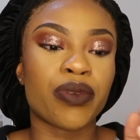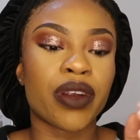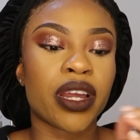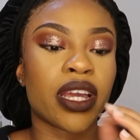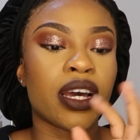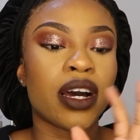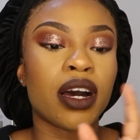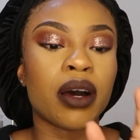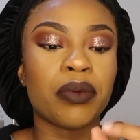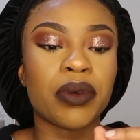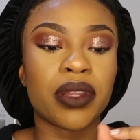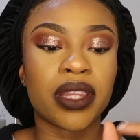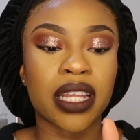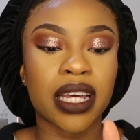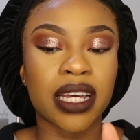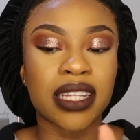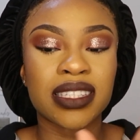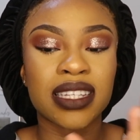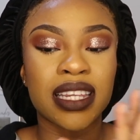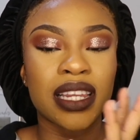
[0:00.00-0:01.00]
break it up in
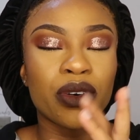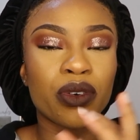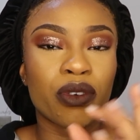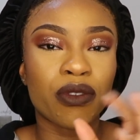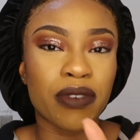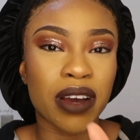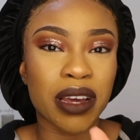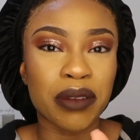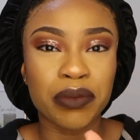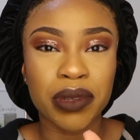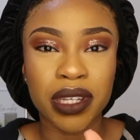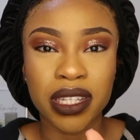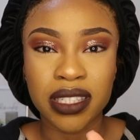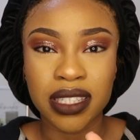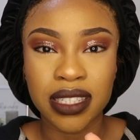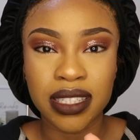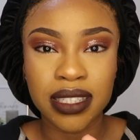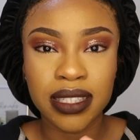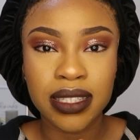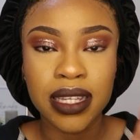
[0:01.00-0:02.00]
there into little fine
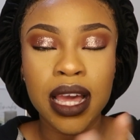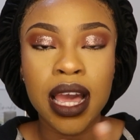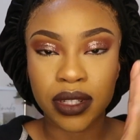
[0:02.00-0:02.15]
pieces.